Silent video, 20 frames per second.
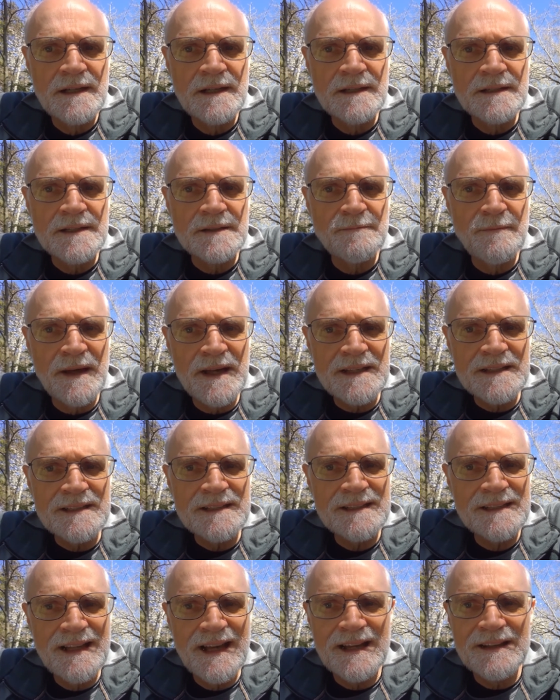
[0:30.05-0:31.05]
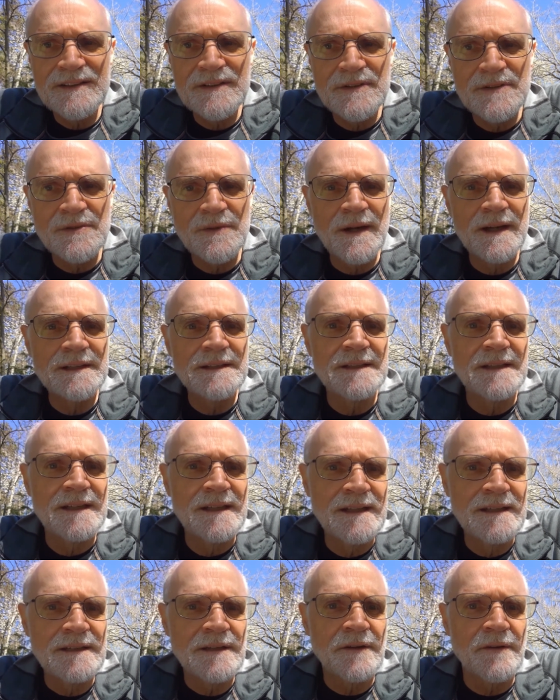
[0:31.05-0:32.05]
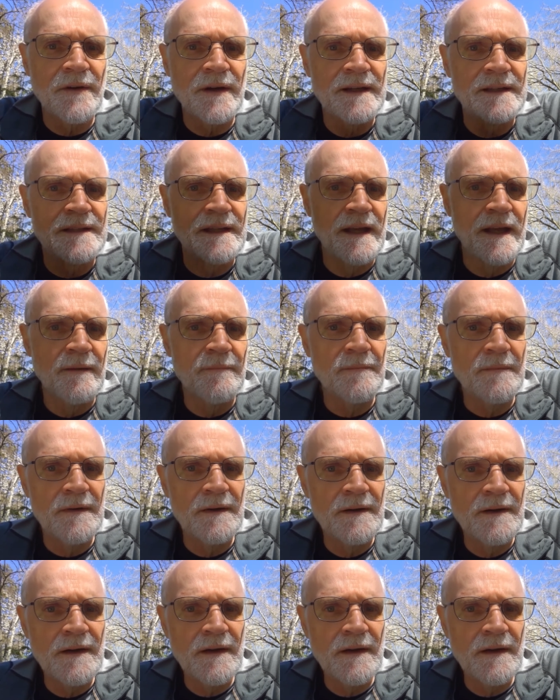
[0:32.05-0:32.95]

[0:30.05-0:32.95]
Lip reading: it's best not to try to integrate them